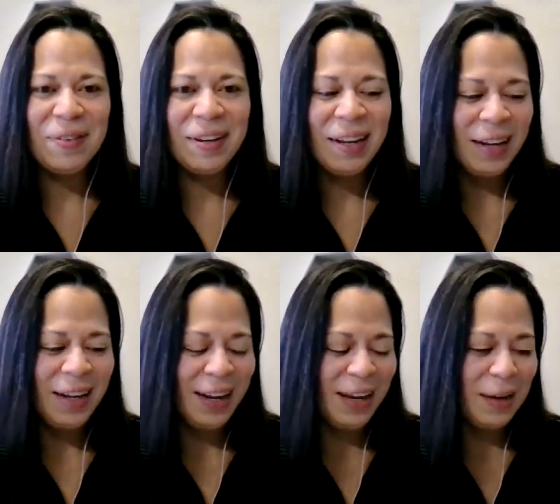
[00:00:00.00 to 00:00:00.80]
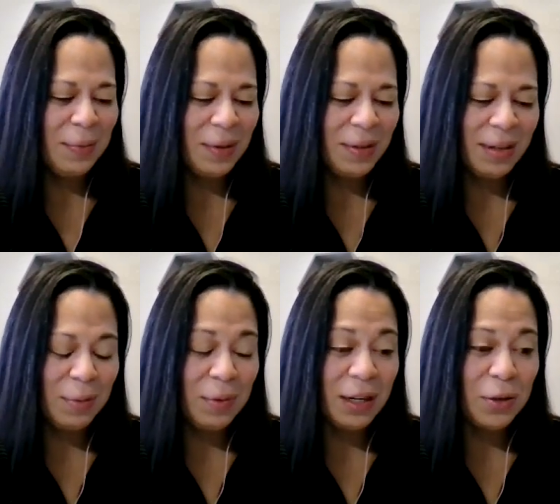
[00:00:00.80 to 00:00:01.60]
And it was
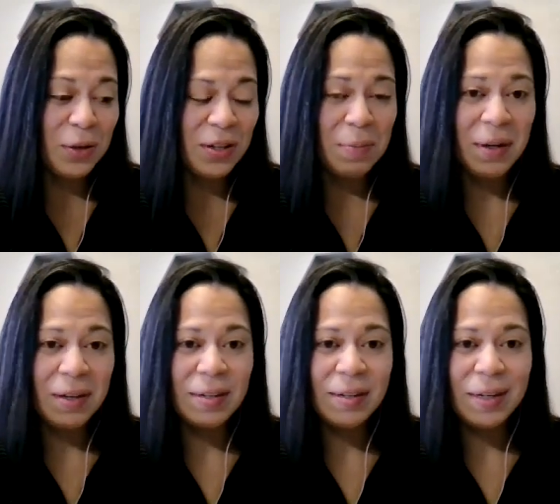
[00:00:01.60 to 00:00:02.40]
interesting because,